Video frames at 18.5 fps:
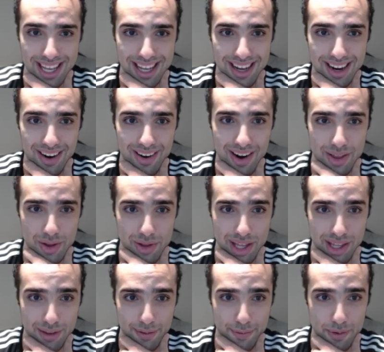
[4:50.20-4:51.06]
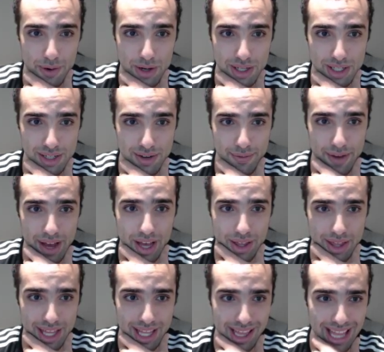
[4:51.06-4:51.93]
rather that
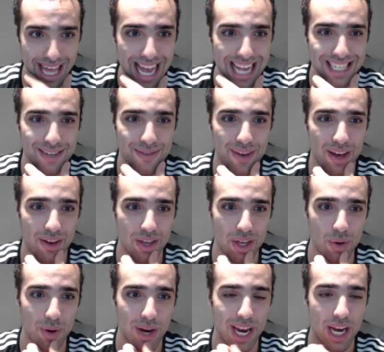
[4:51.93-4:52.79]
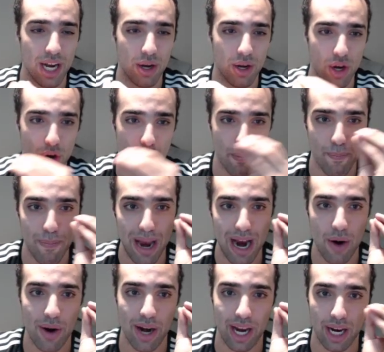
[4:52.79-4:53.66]
the last value in your
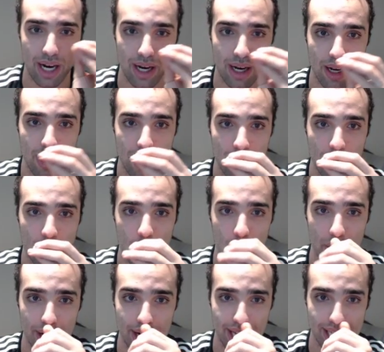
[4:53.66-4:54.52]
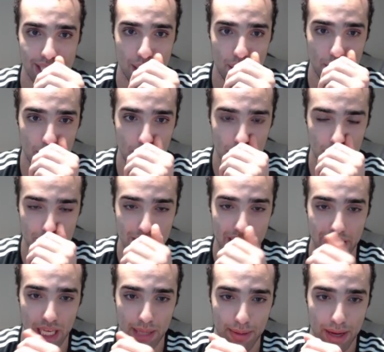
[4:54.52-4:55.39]
bearing coordinates
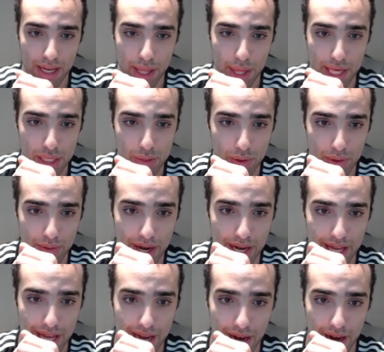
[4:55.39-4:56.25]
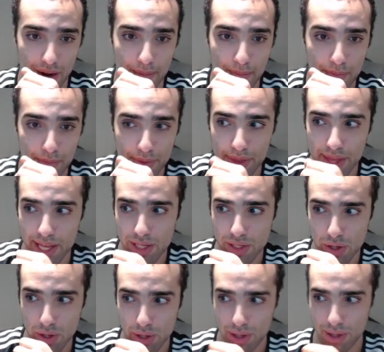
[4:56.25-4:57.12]
document, this one right here,
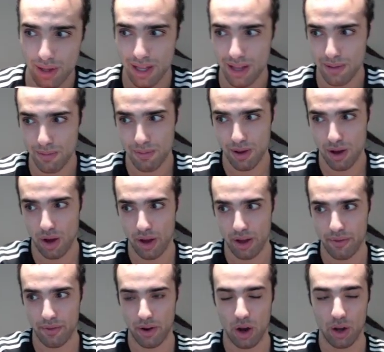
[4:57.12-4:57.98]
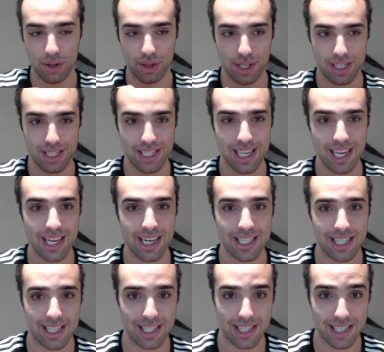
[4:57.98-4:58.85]
these are on the C
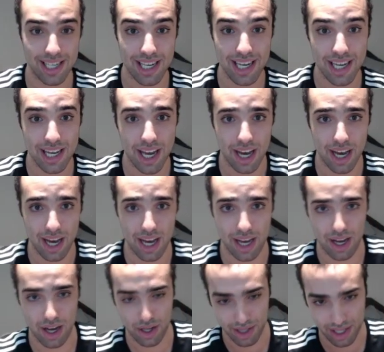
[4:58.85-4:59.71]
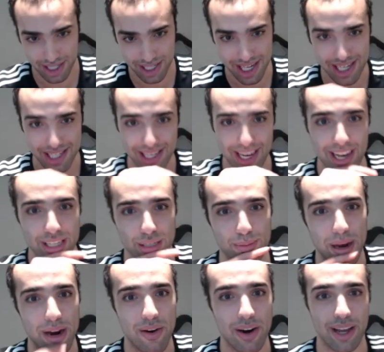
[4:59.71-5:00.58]
size
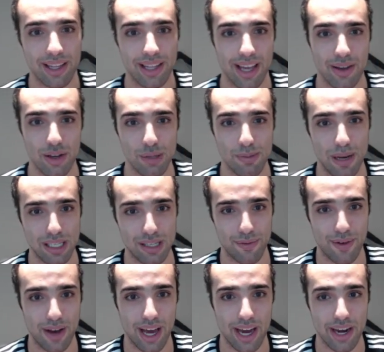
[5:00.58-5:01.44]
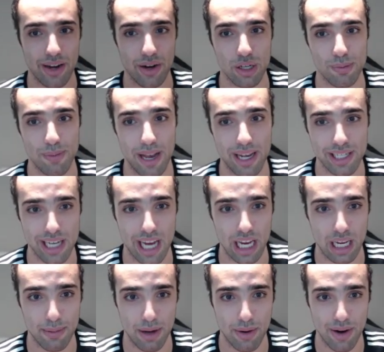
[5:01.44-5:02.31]
bearing that you specified in your specs
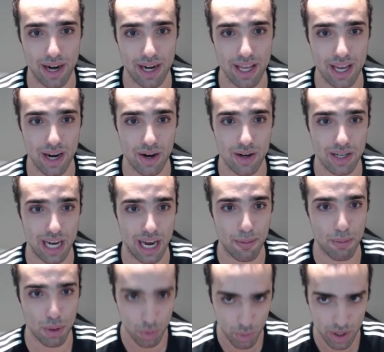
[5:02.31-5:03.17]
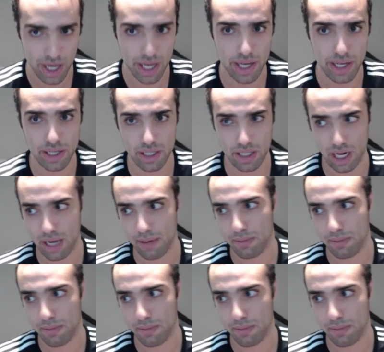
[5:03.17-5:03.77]
document right here, type 3 is type